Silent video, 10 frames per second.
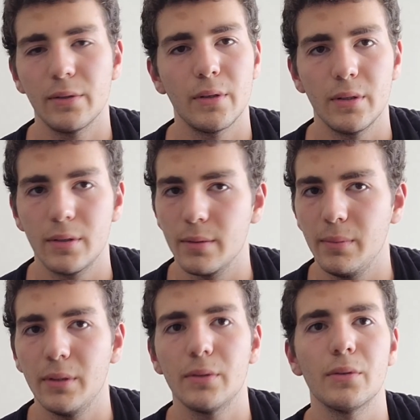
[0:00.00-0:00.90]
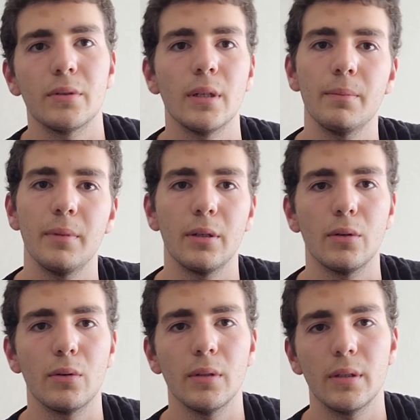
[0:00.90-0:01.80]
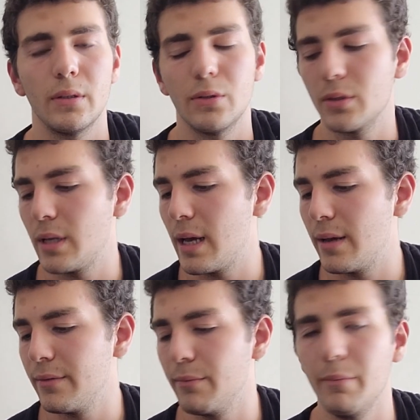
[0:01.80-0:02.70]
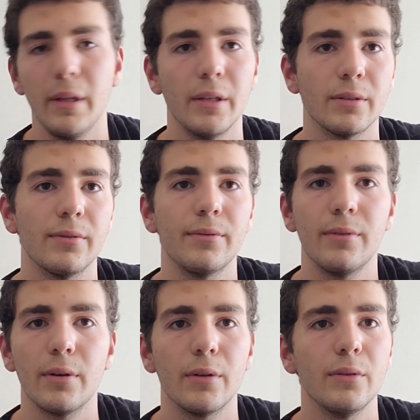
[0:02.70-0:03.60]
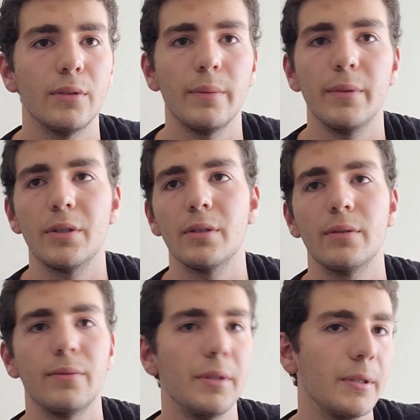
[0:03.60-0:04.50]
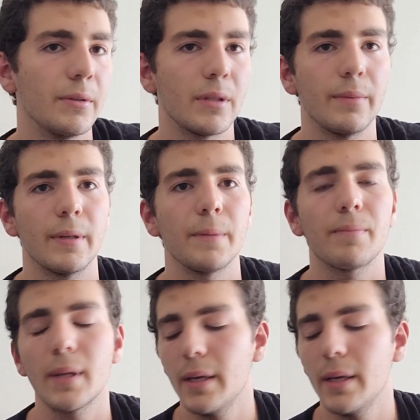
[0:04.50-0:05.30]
you can simply search it up in Google and you should have millions of photos, images, videos coming up.